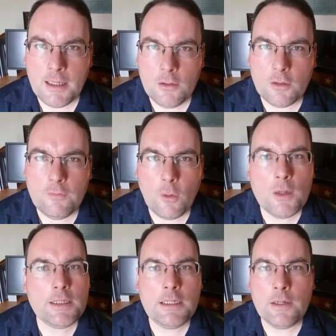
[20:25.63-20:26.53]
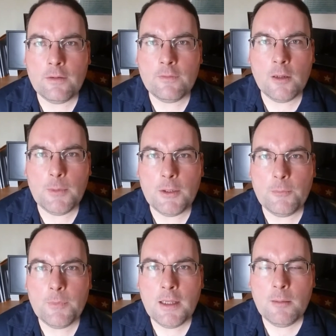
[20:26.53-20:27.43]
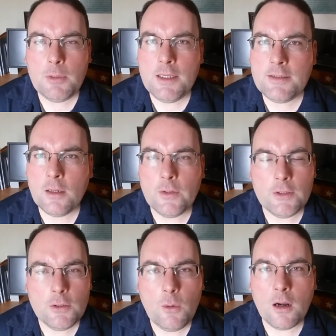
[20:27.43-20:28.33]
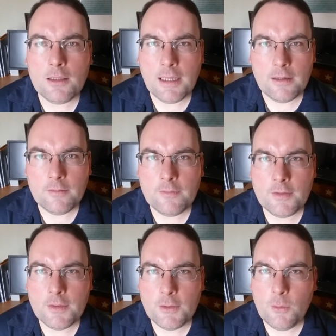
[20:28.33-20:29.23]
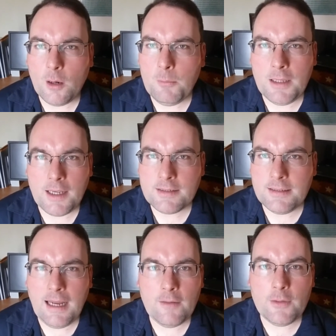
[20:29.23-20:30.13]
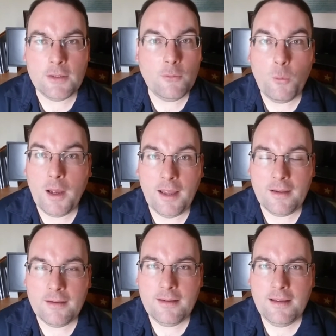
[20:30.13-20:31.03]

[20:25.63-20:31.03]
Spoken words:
Look forward to hearing from you. Please know that you are loved, you are blessed in every way.